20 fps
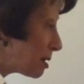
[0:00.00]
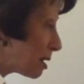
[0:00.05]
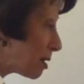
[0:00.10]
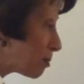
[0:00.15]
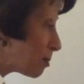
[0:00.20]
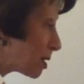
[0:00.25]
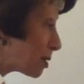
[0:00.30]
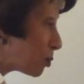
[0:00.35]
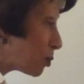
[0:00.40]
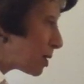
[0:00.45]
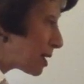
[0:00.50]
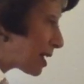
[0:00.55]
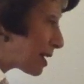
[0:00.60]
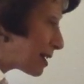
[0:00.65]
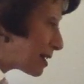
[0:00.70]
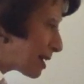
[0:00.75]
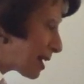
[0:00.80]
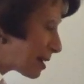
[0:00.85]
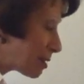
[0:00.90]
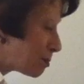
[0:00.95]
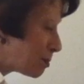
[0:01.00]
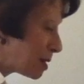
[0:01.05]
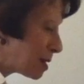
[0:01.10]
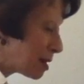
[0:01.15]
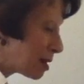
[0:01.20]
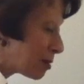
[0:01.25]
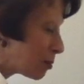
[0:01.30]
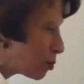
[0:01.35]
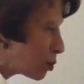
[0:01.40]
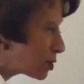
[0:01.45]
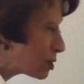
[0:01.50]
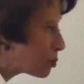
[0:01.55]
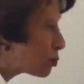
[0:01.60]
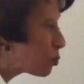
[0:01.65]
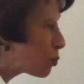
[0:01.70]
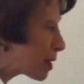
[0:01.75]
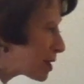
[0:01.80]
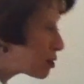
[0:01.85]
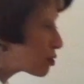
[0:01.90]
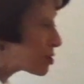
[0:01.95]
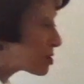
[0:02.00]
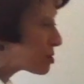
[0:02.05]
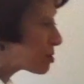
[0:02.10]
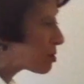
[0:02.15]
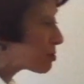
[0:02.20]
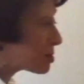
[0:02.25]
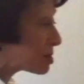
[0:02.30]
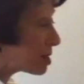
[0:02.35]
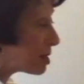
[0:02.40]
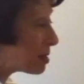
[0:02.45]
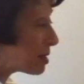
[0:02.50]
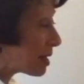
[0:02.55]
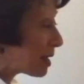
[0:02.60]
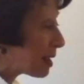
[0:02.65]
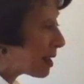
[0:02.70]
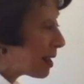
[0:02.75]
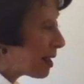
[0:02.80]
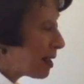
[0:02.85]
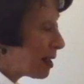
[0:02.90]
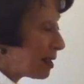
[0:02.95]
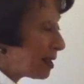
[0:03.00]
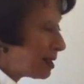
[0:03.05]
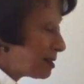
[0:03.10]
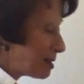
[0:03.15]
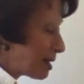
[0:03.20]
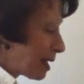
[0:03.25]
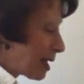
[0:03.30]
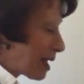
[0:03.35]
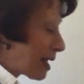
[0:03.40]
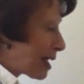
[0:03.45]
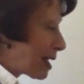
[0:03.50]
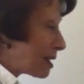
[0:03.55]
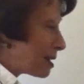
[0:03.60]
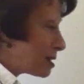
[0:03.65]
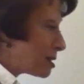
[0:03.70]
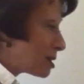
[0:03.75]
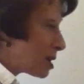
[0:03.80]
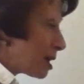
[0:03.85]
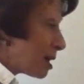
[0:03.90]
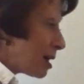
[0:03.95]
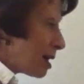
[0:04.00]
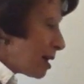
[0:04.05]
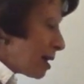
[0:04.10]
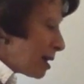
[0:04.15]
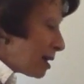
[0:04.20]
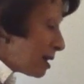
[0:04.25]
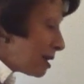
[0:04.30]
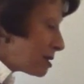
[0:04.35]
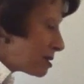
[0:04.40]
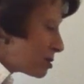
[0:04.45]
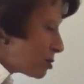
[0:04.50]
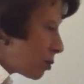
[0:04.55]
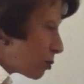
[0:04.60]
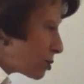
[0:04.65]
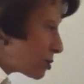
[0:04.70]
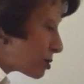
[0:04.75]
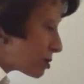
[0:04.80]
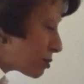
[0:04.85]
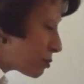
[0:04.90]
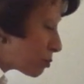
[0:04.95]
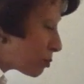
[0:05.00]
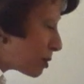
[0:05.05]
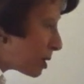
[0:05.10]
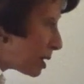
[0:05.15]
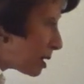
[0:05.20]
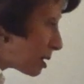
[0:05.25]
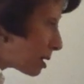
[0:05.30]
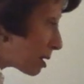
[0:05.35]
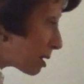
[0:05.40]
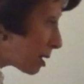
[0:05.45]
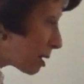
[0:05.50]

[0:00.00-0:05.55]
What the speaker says: there, but when I get me there, what registers in the end is those three